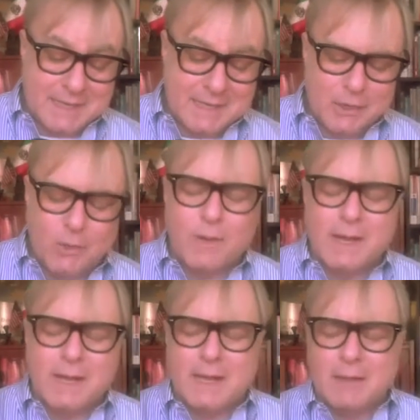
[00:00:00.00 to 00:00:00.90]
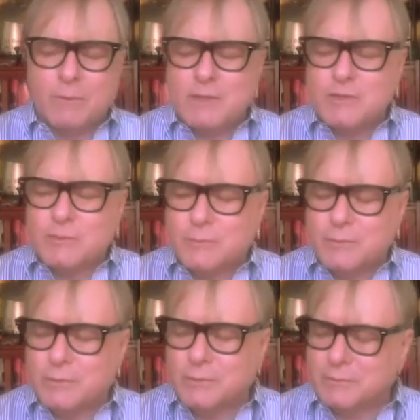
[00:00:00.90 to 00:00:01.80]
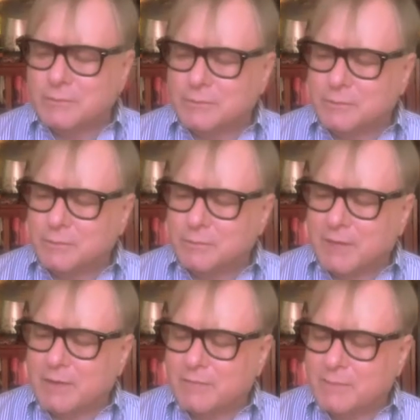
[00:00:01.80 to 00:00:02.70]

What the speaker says: know I read your biography.